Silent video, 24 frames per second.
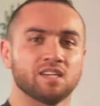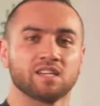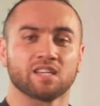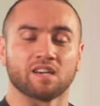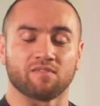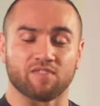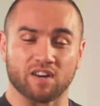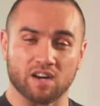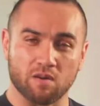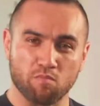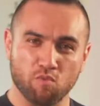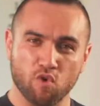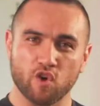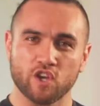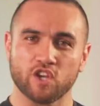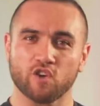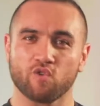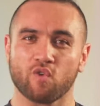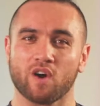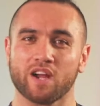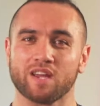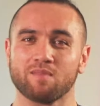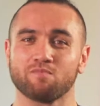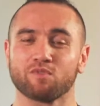Kia
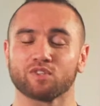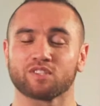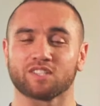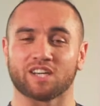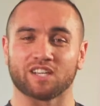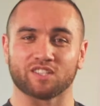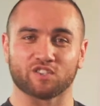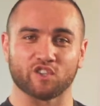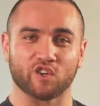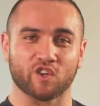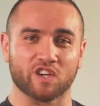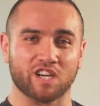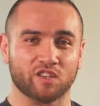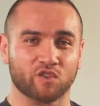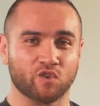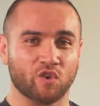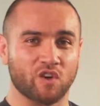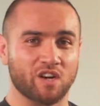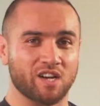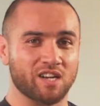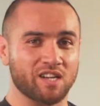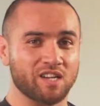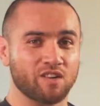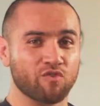whakamohio ai mō tātou
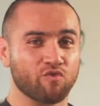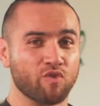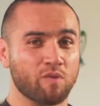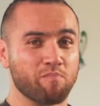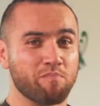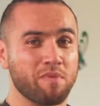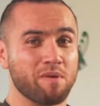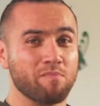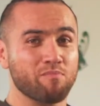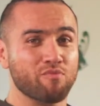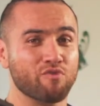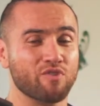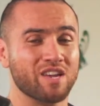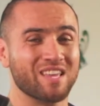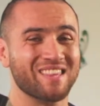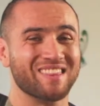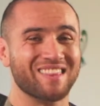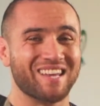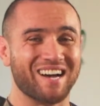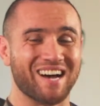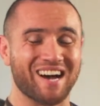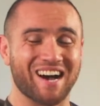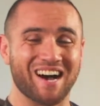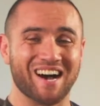katoa, remembering
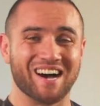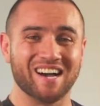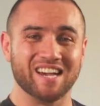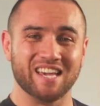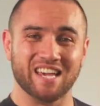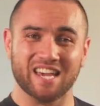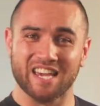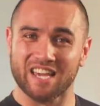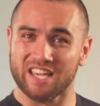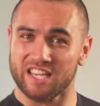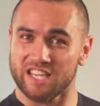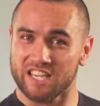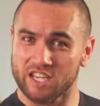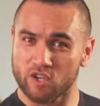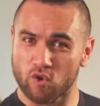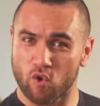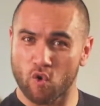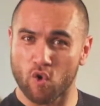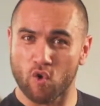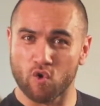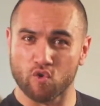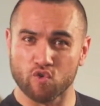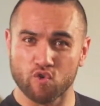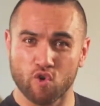the a, e, I,
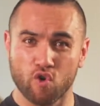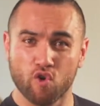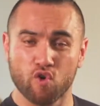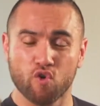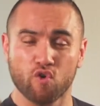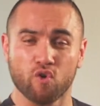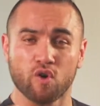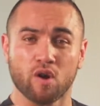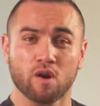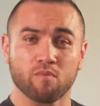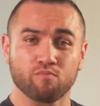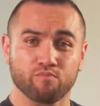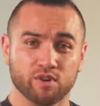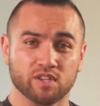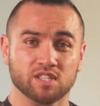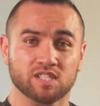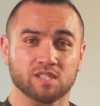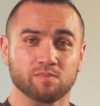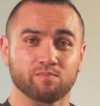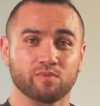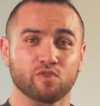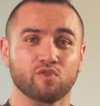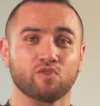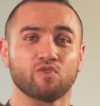o, u
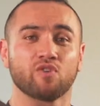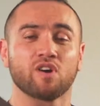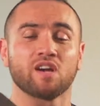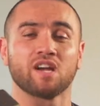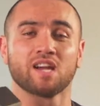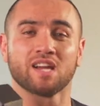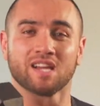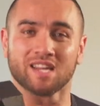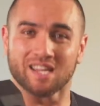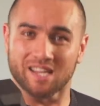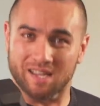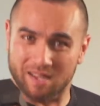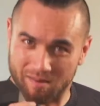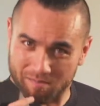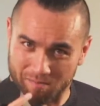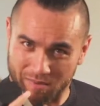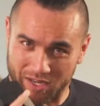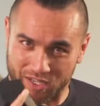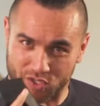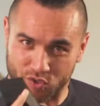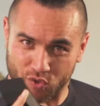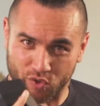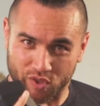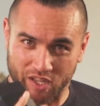principle.
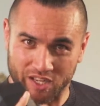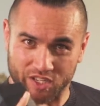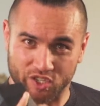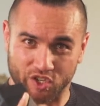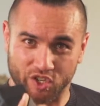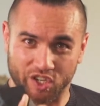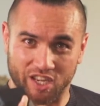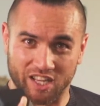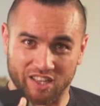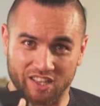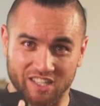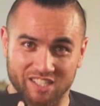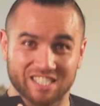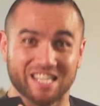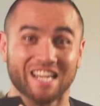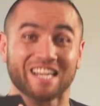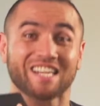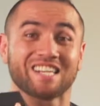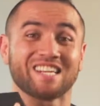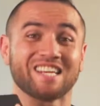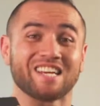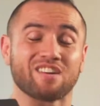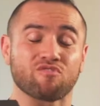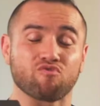Make sure that you get the
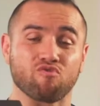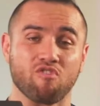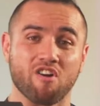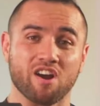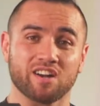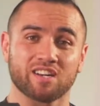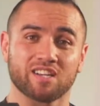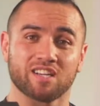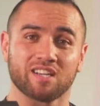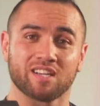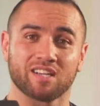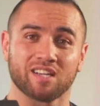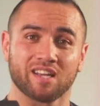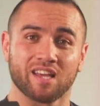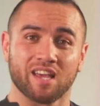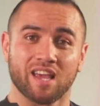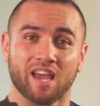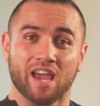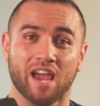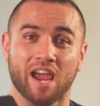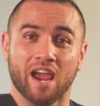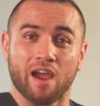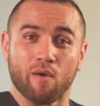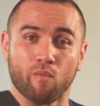technique right.
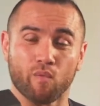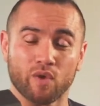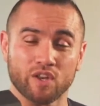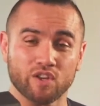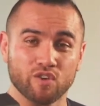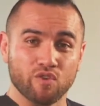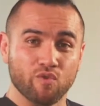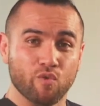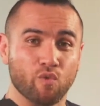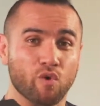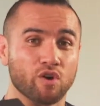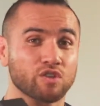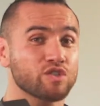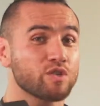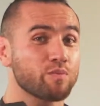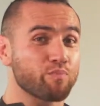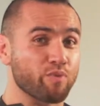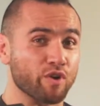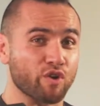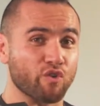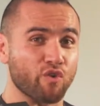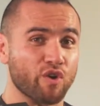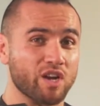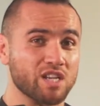And when you want to
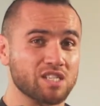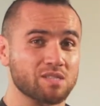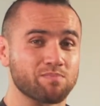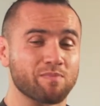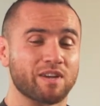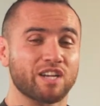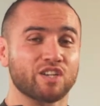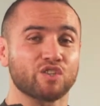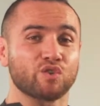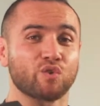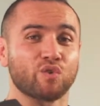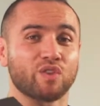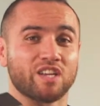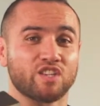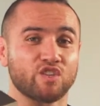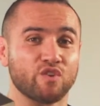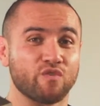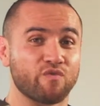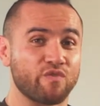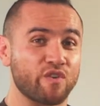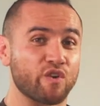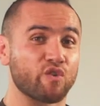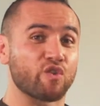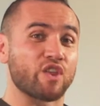progress, make sure that
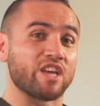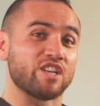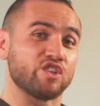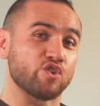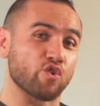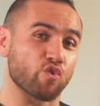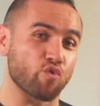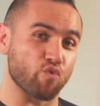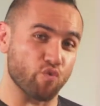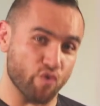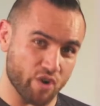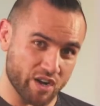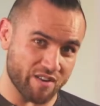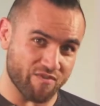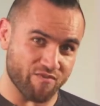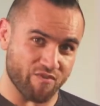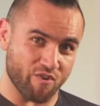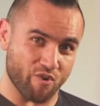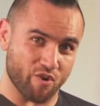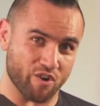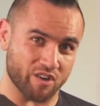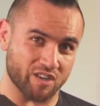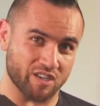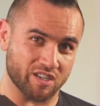you feel that you're ready
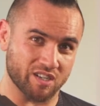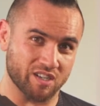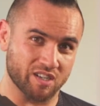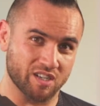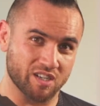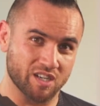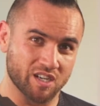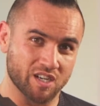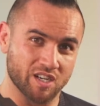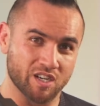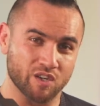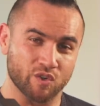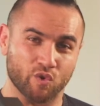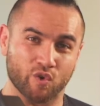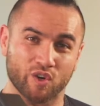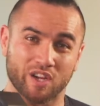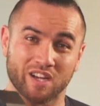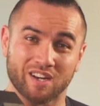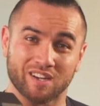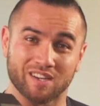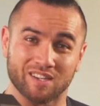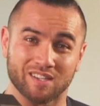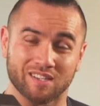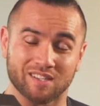for it. Nō
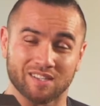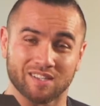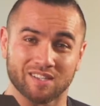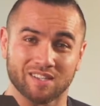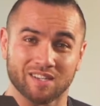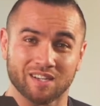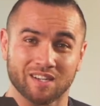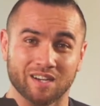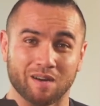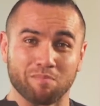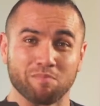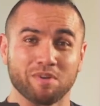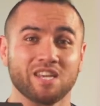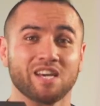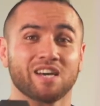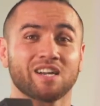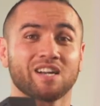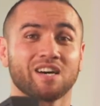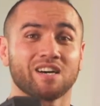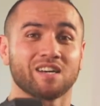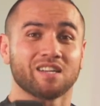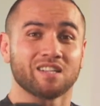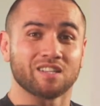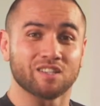reira, ka mihi
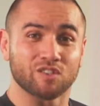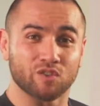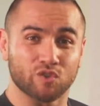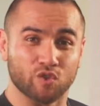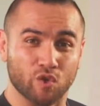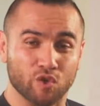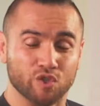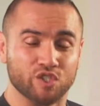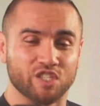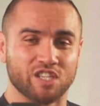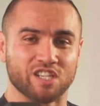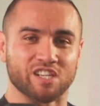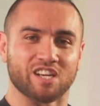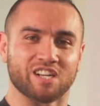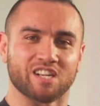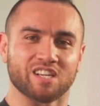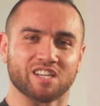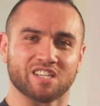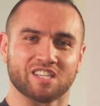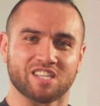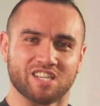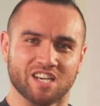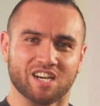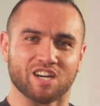ana tō
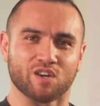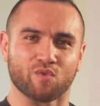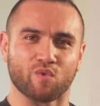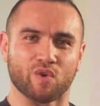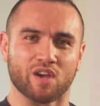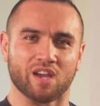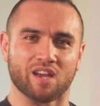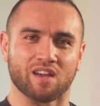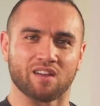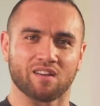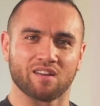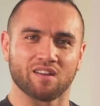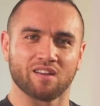tinana ki a koe.